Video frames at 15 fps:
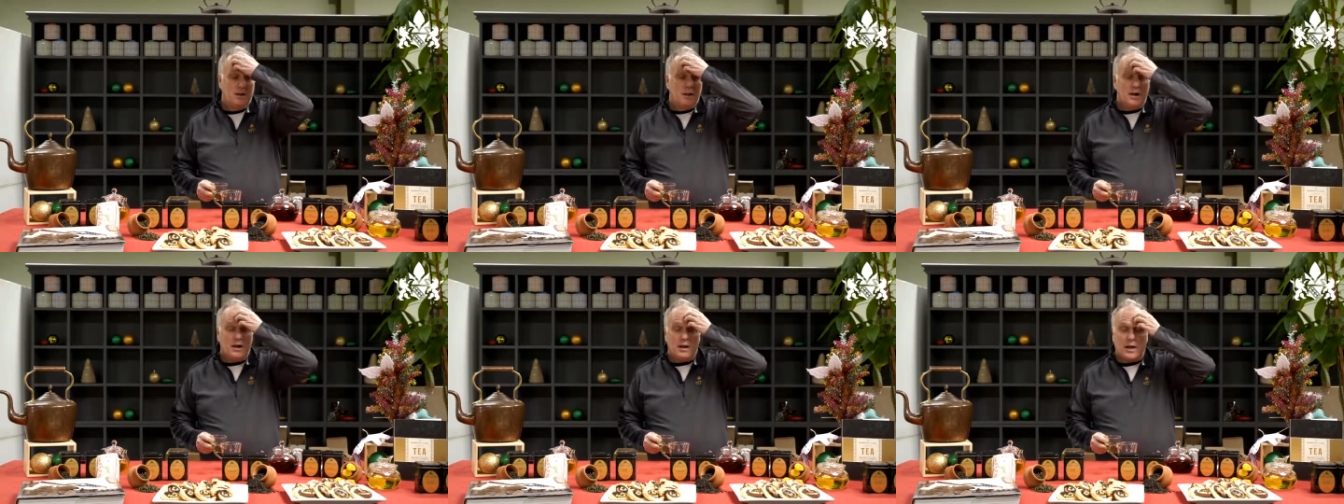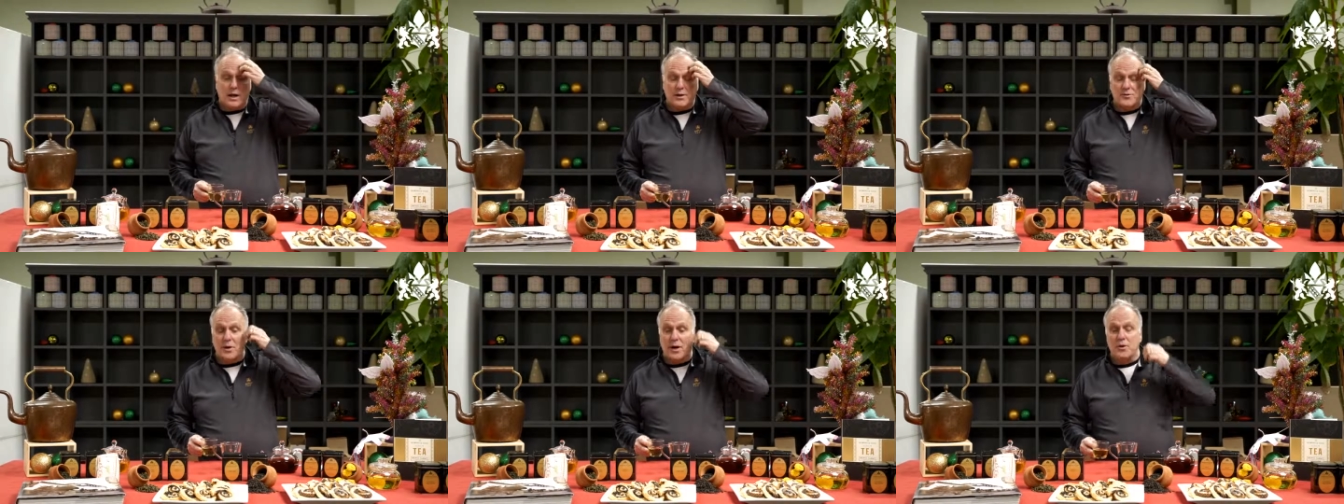So
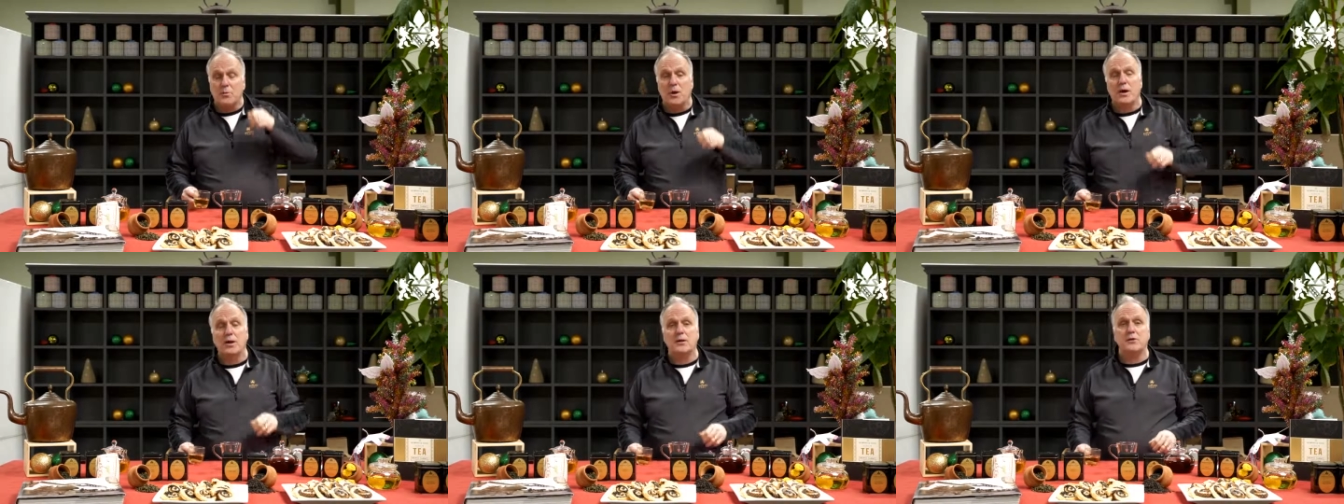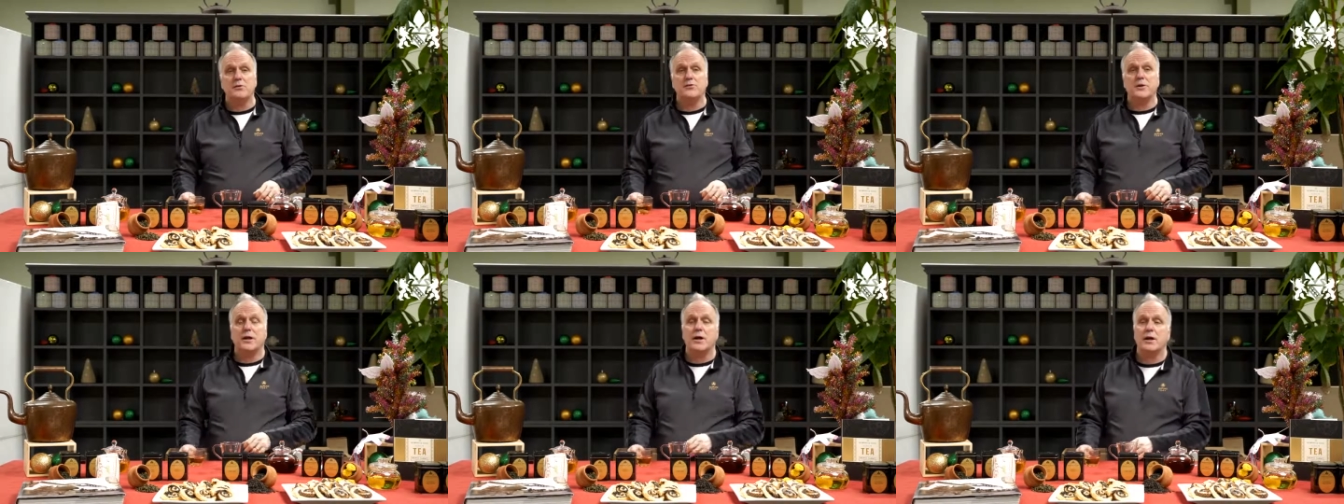Anhui is a
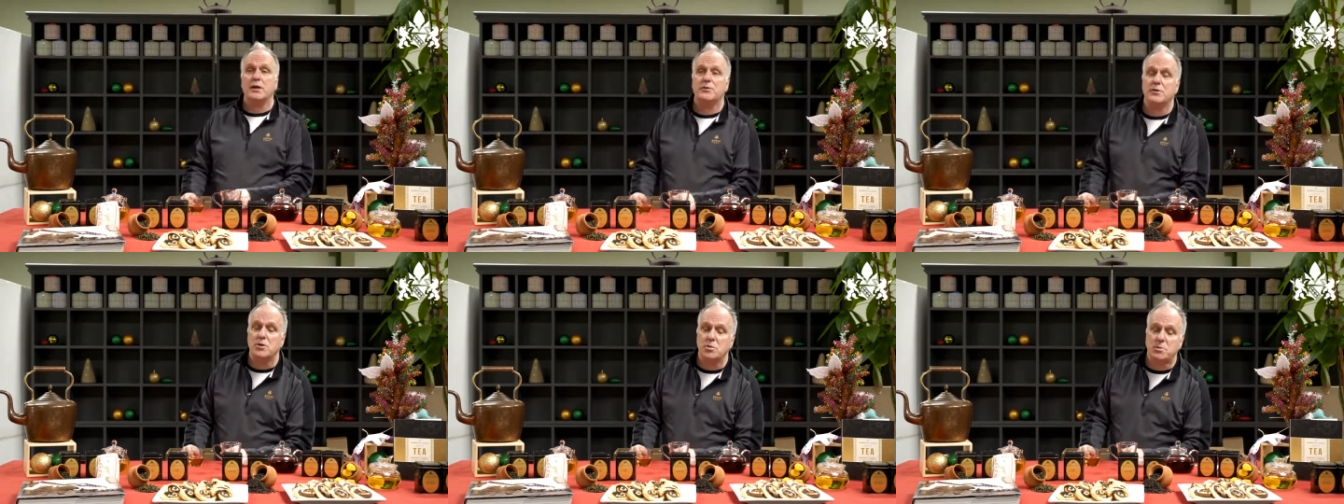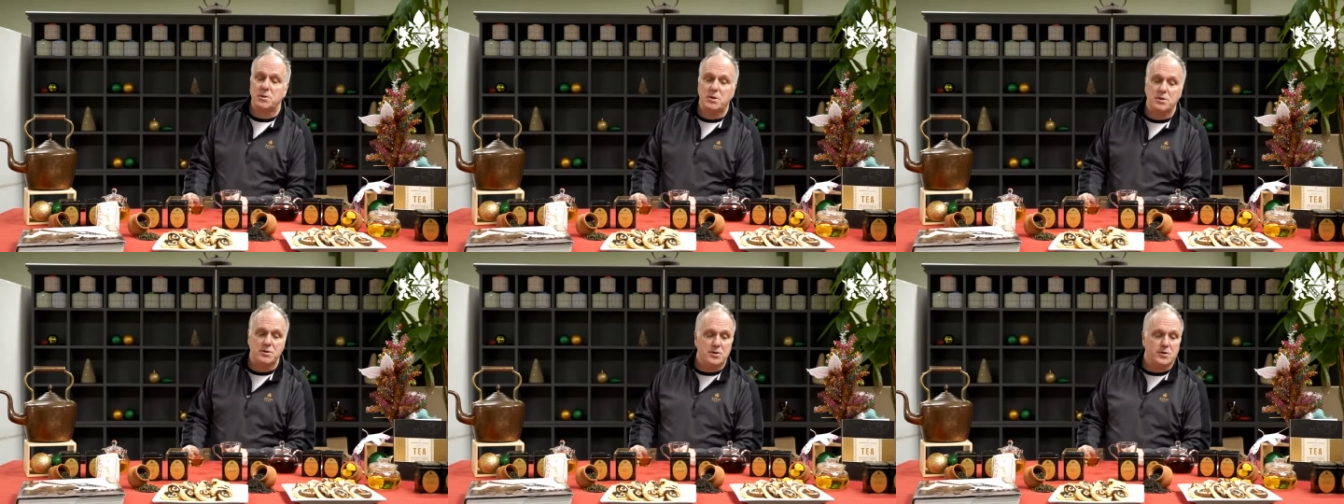little bit
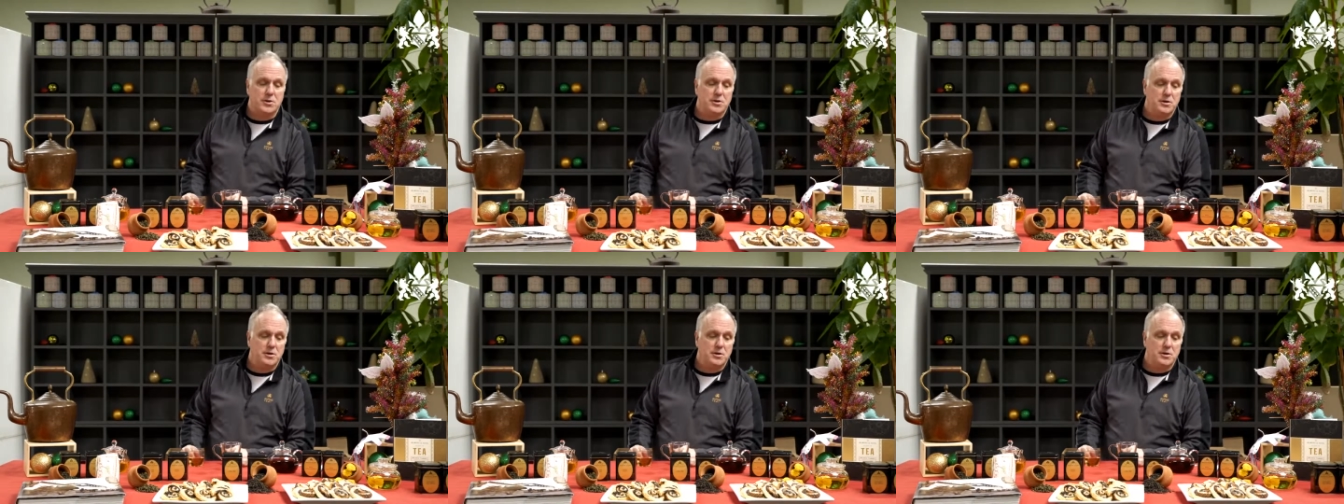interior,